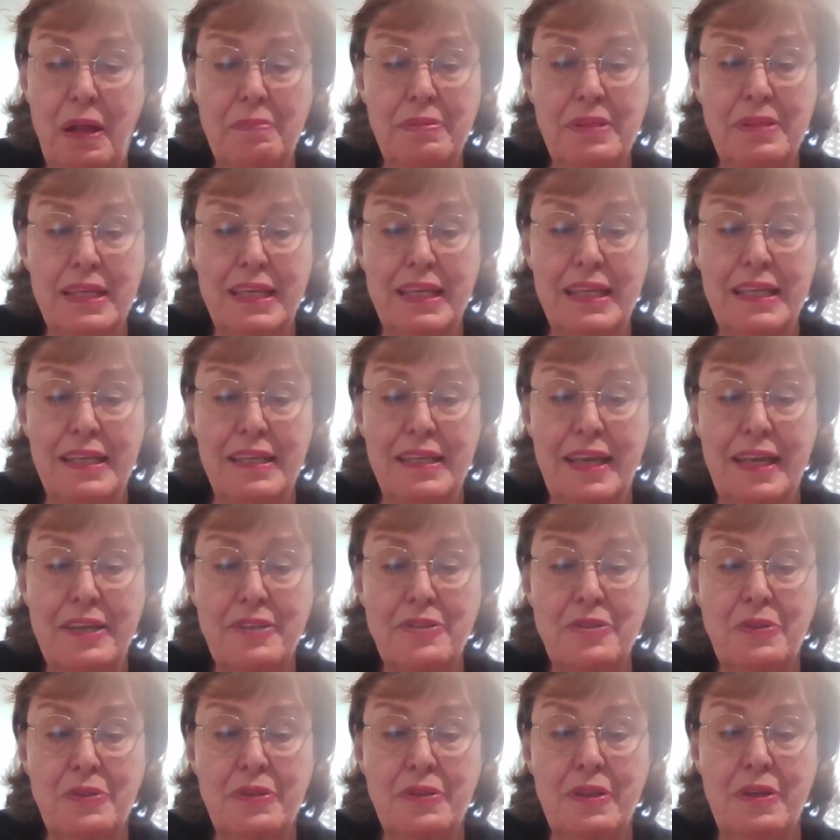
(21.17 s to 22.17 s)
public
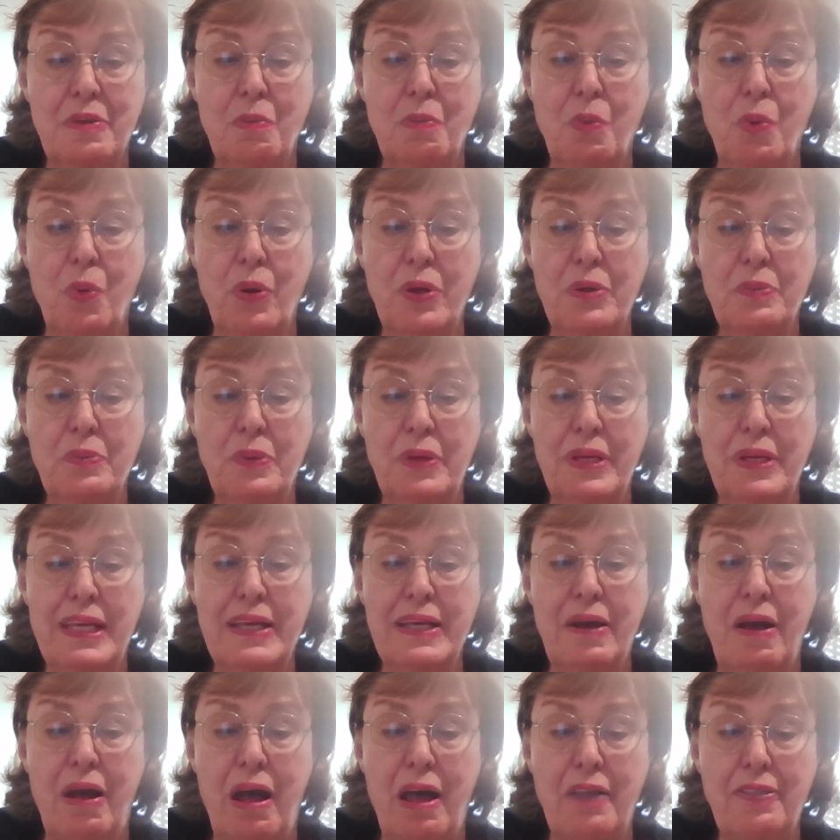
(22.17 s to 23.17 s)
intellectual, and
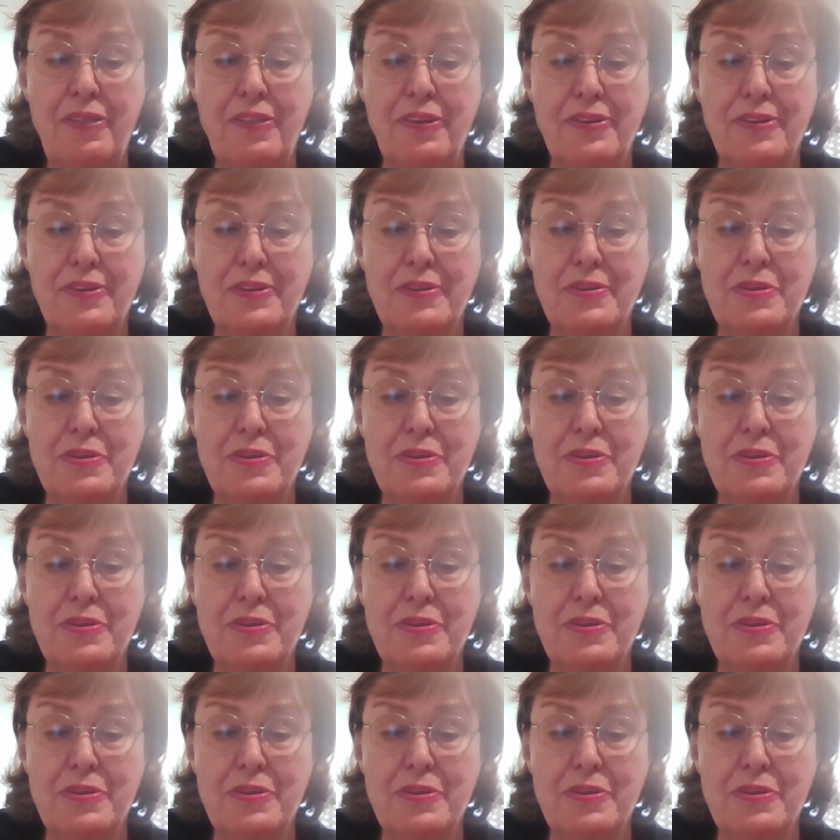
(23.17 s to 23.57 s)
award-winning author